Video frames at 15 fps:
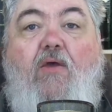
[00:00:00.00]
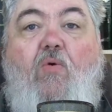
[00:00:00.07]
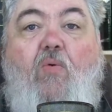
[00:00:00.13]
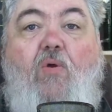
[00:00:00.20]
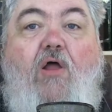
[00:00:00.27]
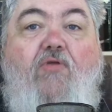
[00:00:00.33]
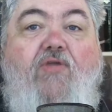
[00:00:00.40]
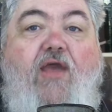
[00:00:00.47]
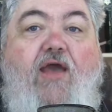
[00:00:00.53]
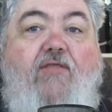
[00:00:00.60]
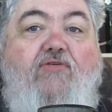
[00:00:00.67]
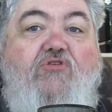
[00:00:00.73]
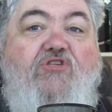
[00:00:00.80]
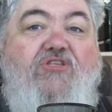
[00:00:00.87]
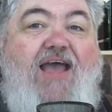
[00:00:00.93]
Well, on the
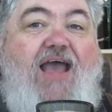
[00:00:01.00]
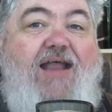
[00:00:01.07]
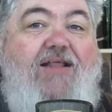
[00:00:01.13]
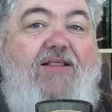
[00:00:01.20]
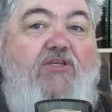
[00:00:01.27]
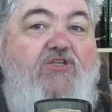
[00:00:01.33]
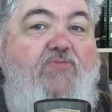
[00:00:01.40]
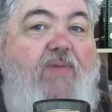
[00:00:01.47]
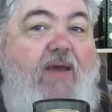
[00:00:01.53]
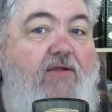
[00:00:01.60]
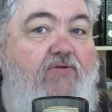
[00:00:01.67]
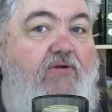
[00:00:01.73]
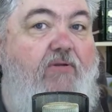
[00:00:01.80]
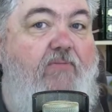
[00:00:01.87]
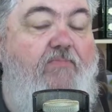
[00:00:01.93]
other side of the
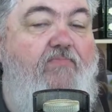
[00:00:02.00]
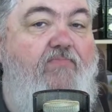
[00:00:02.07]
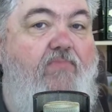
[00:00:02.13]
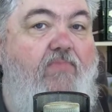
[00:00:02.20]
spectrum,